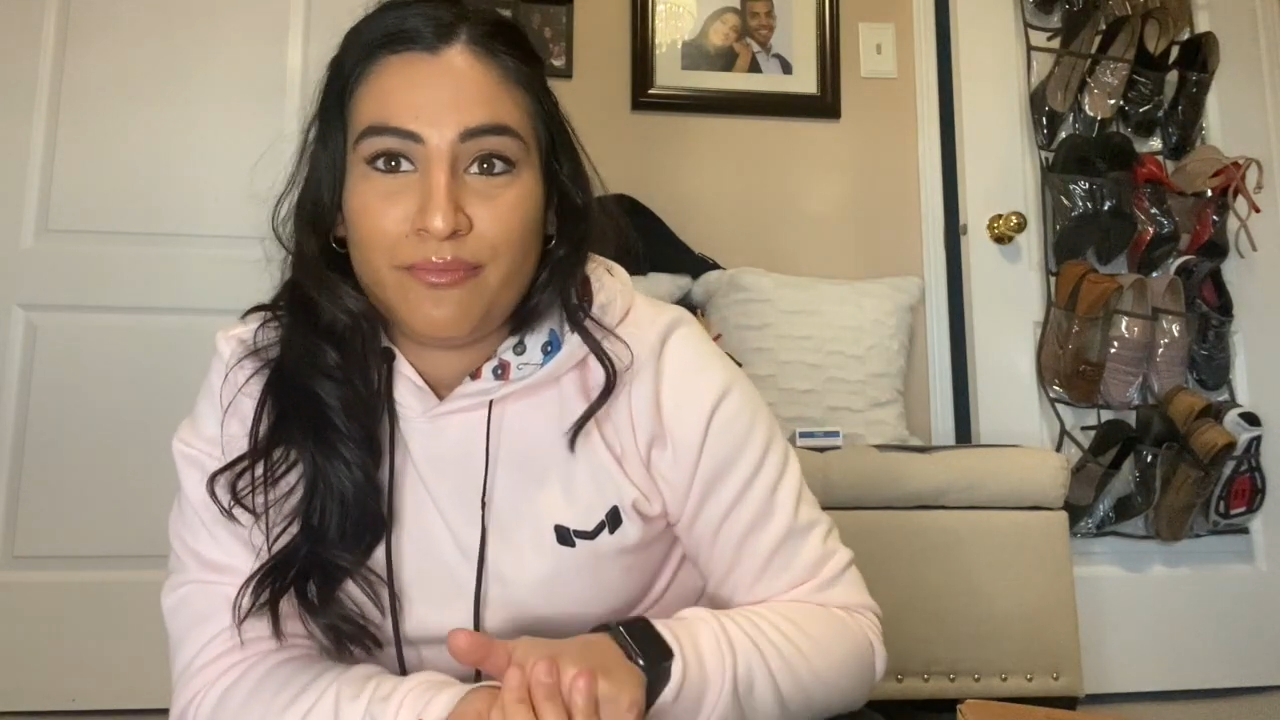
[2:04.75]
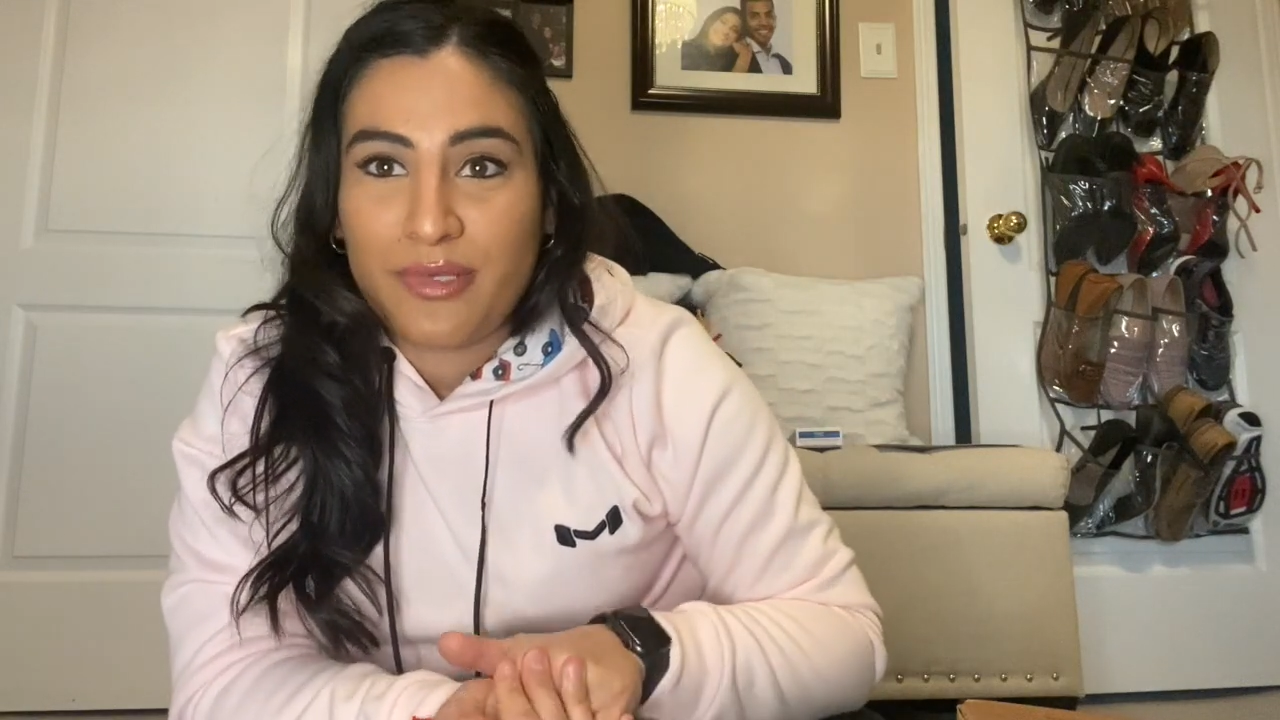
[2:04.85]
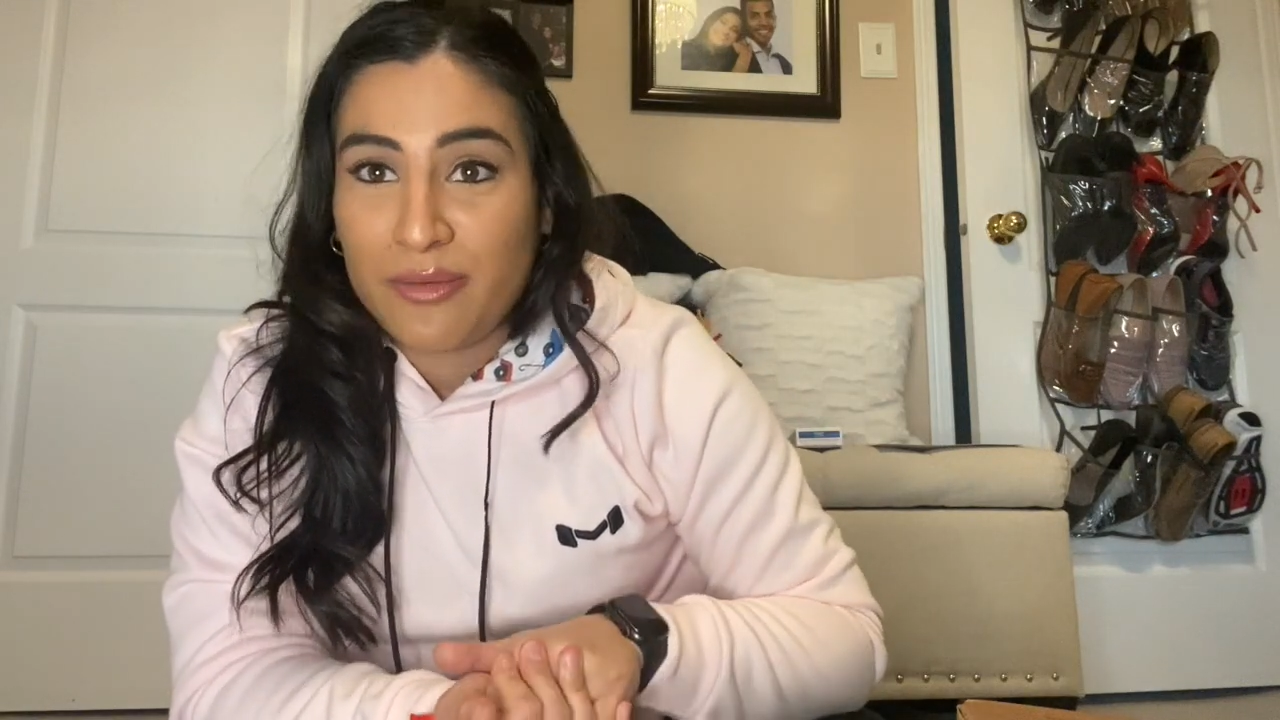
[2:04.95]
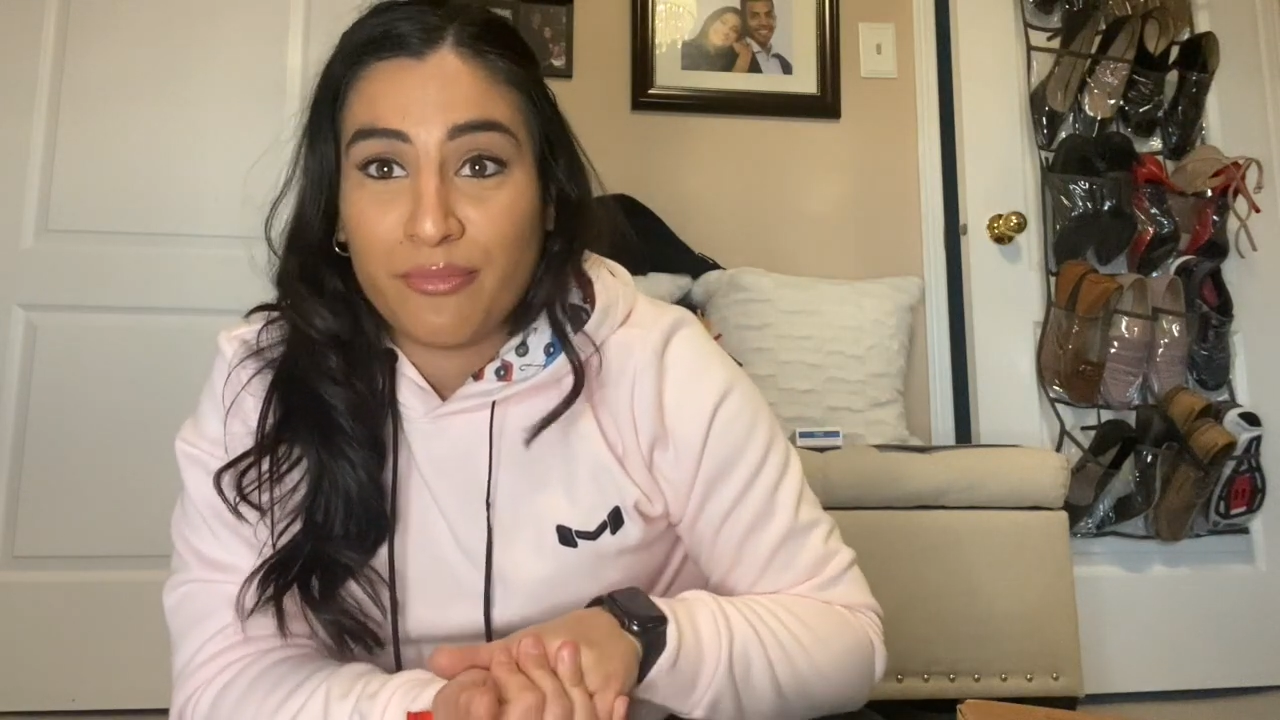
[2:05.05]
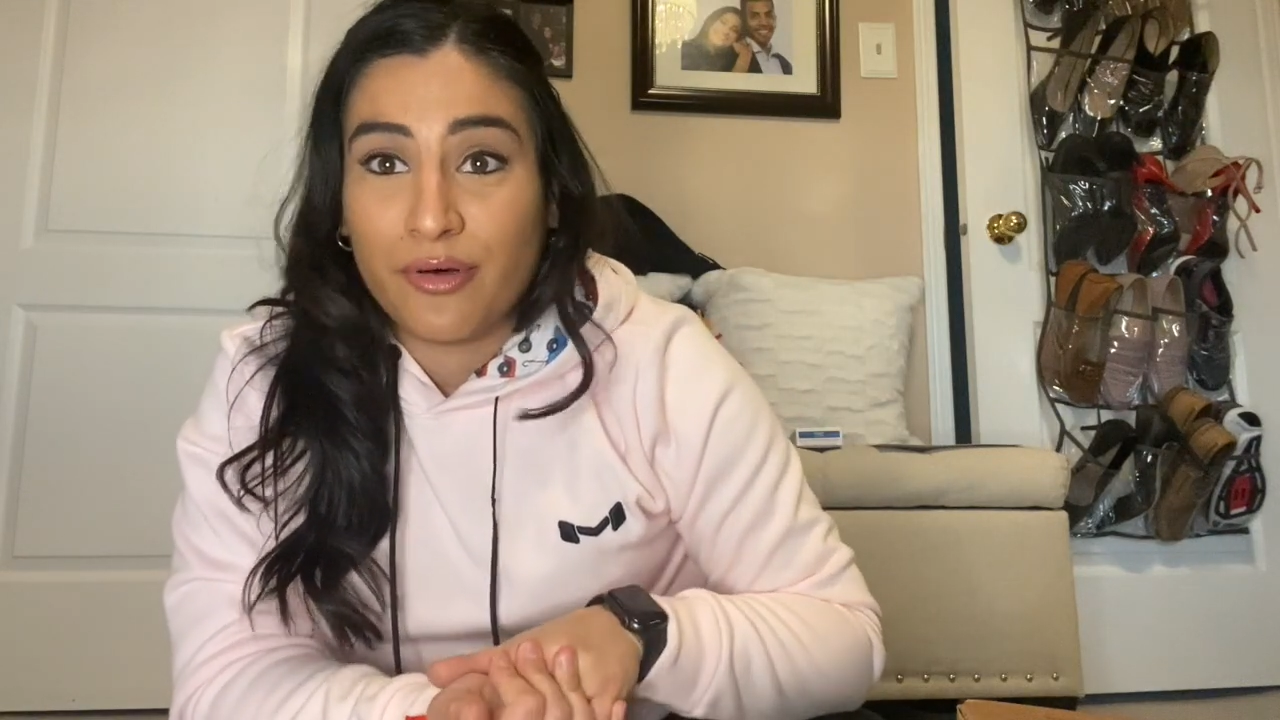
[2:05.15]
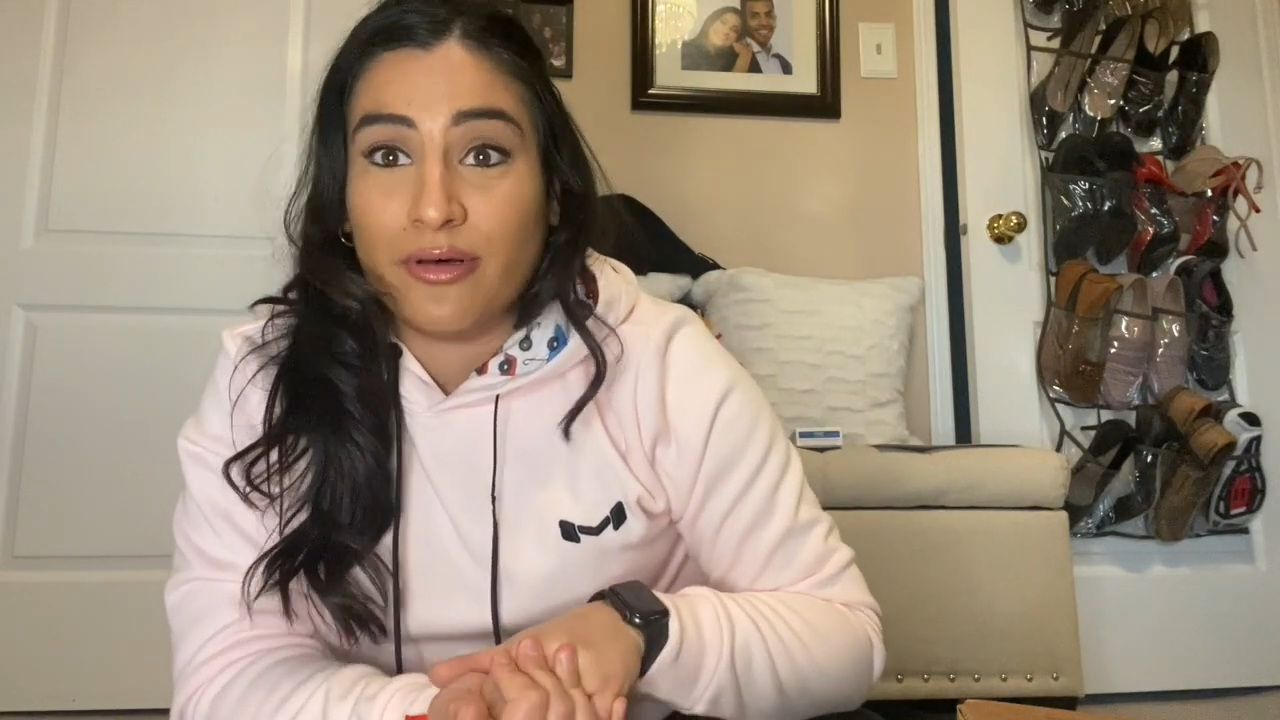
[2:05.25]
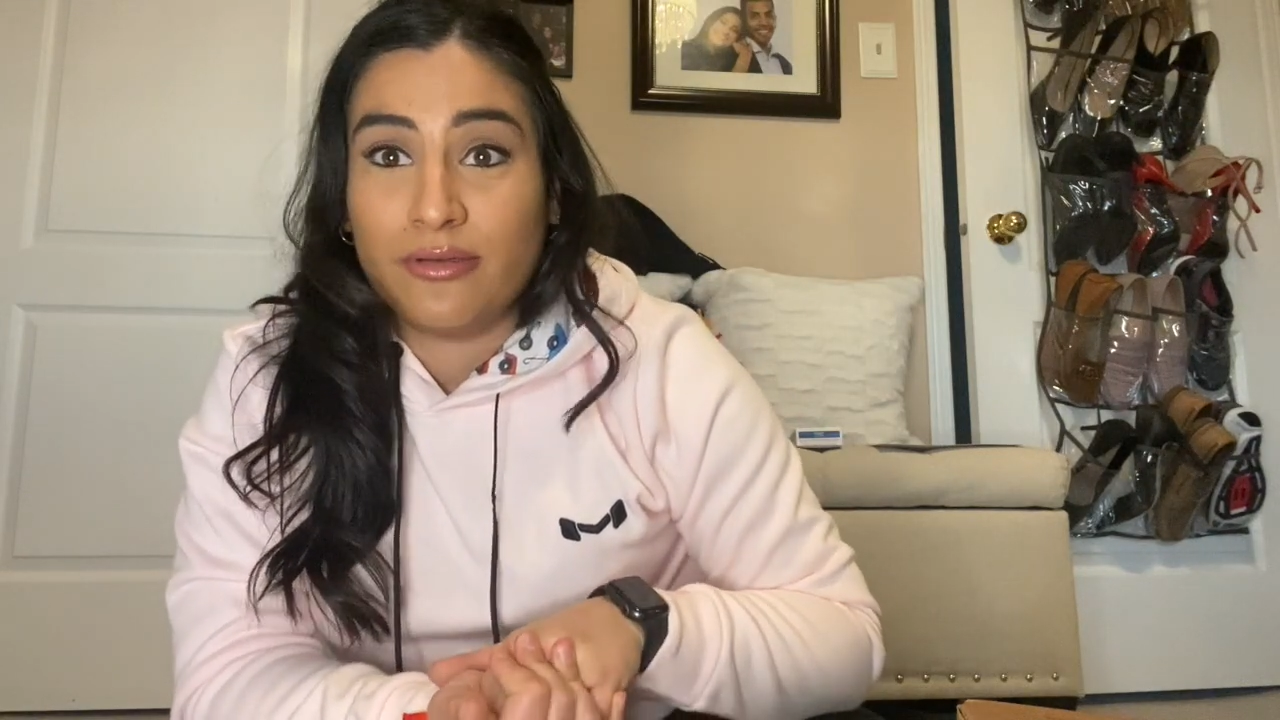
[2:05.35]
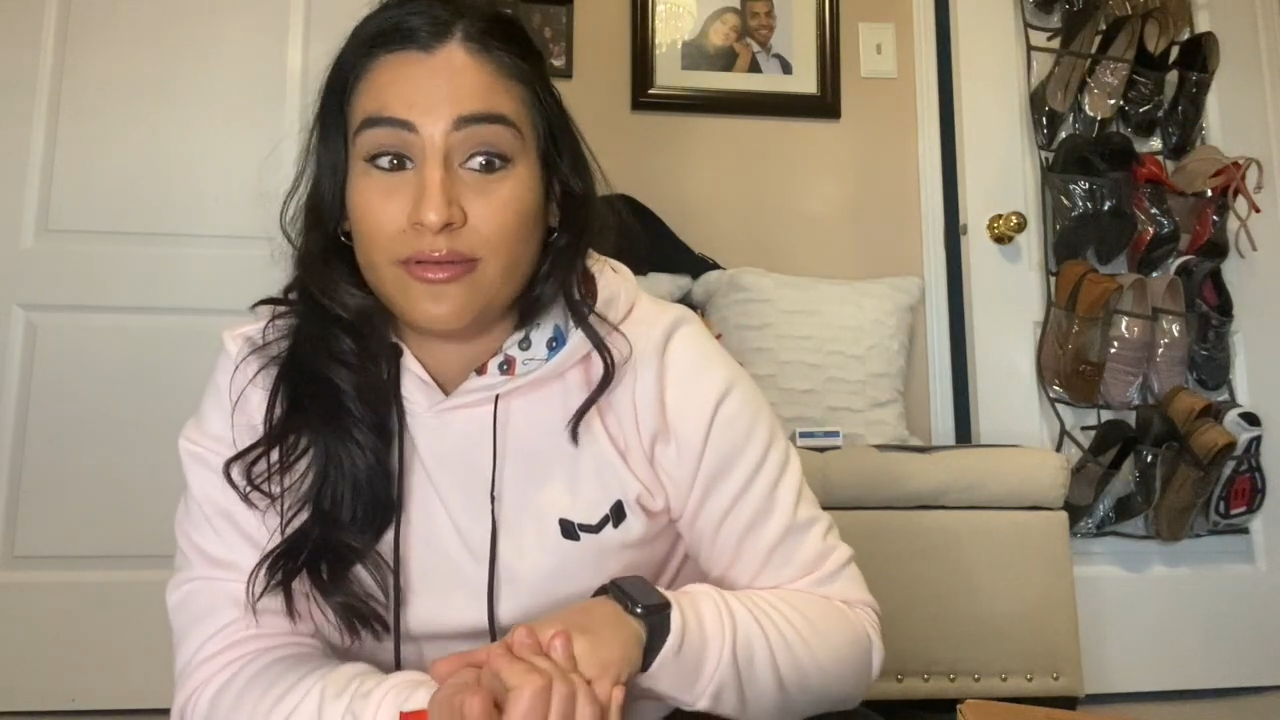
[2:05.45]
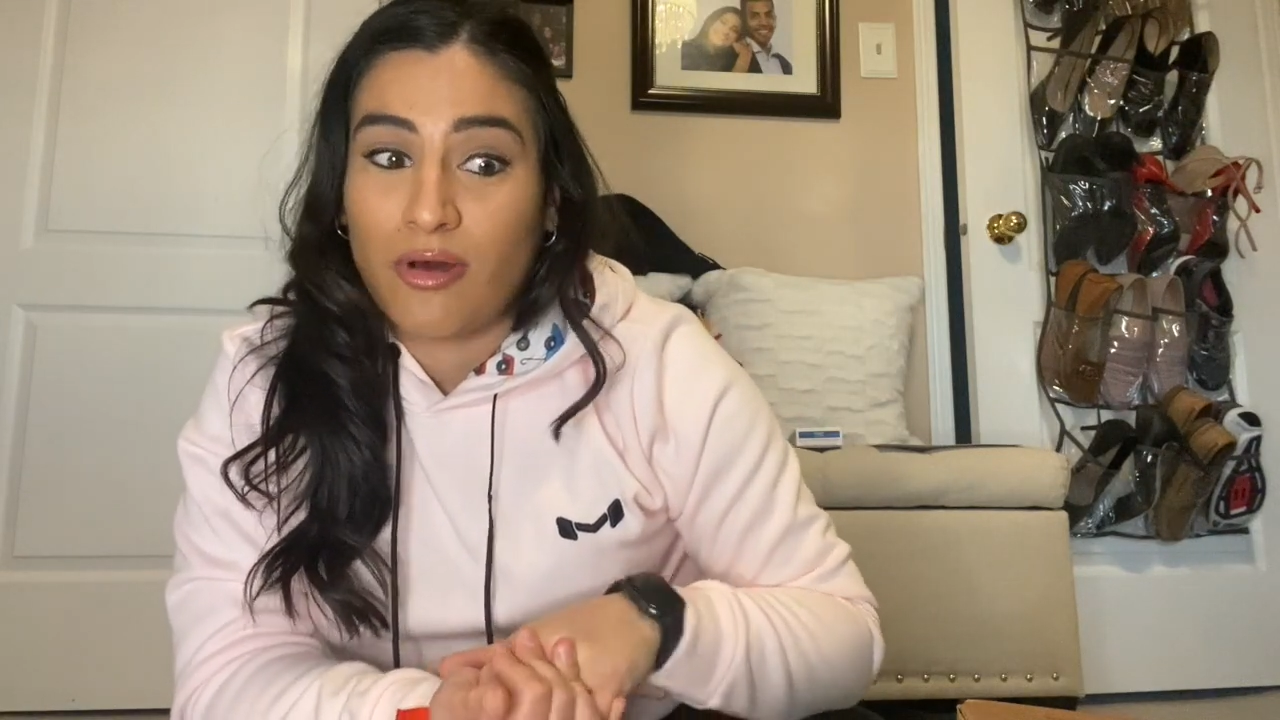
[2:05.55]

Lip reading: people